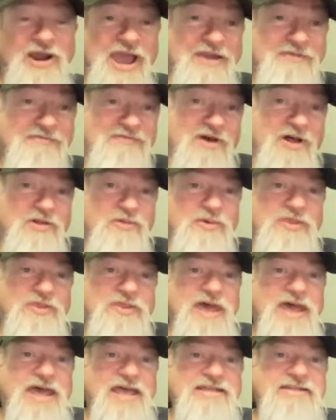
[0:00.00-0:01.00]
got involved with
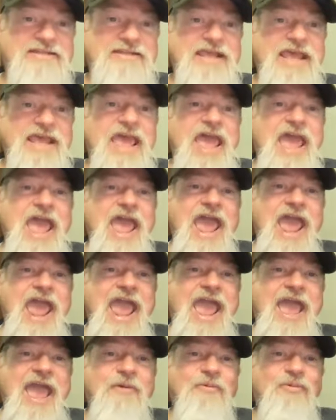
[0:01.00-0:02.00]
us.
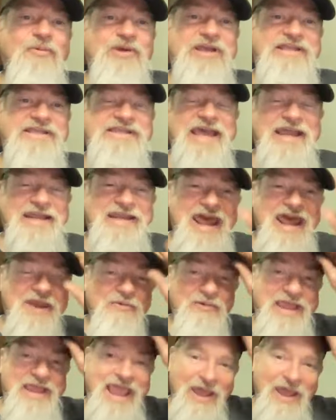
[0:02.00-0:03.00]
And we sat down and
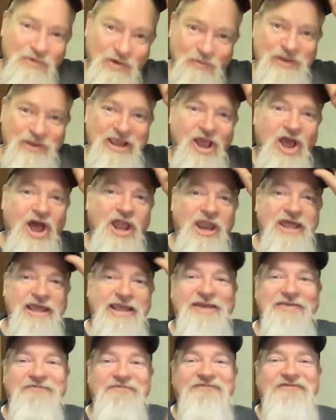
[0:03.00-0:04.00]
we had what we call a
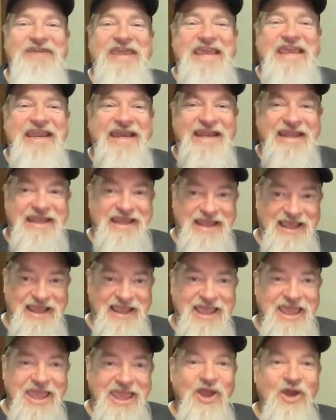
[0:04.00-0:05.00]
convening.
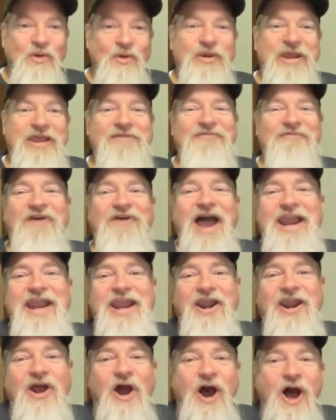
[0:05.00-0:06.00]
We
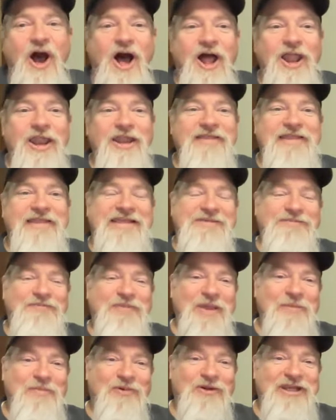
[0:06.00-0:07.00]
invited all of these
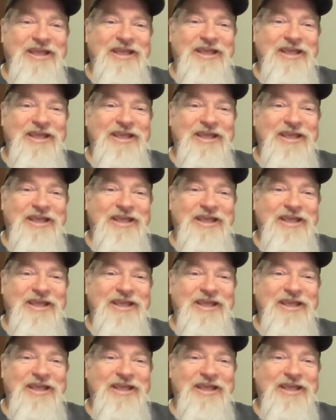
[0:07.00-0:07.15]
people to